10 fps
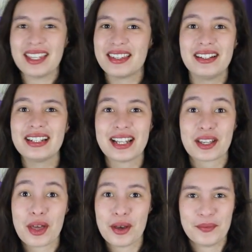There are
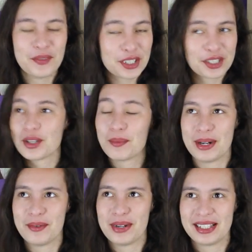like so
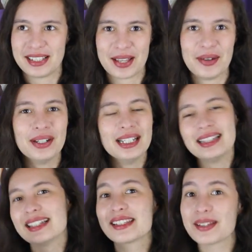many reasons though.
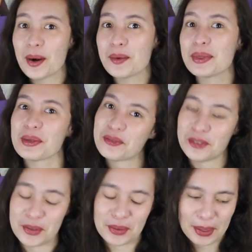Let's start with the
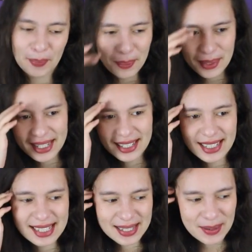food,
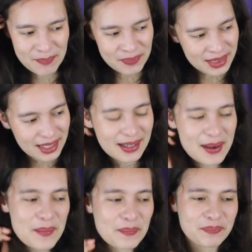because
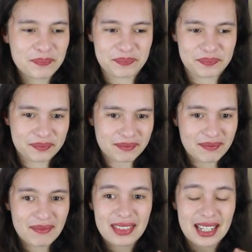
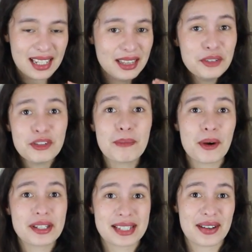Luffy
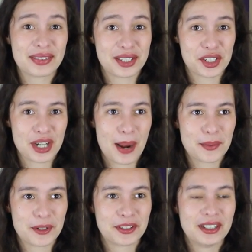points out in this
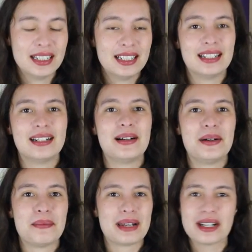chapter,
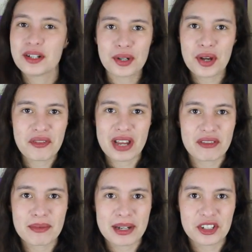and I don't know if I
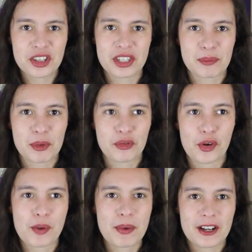ever mentioned this
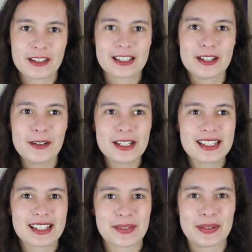before because I noticed
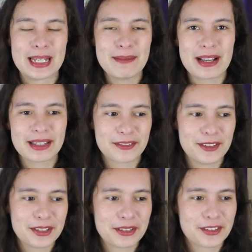this when he made the
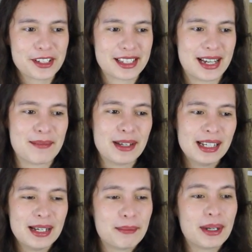food the first time,
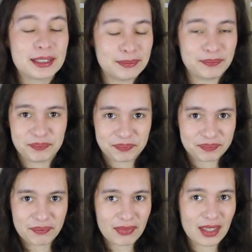but
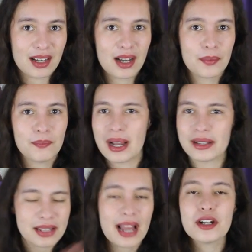
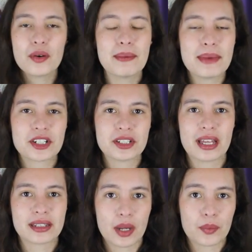I know I mentioned
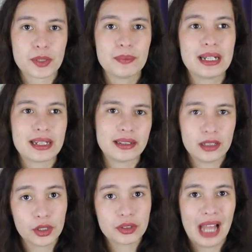that there was meat and it
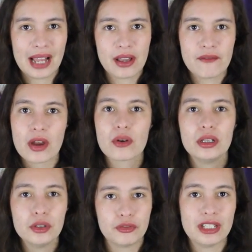looked like a very
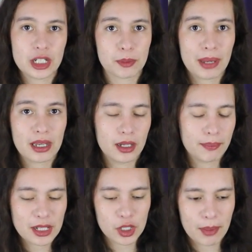Luffy-ish
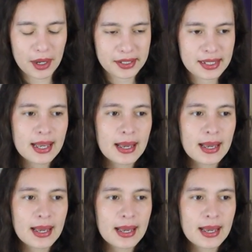bento box.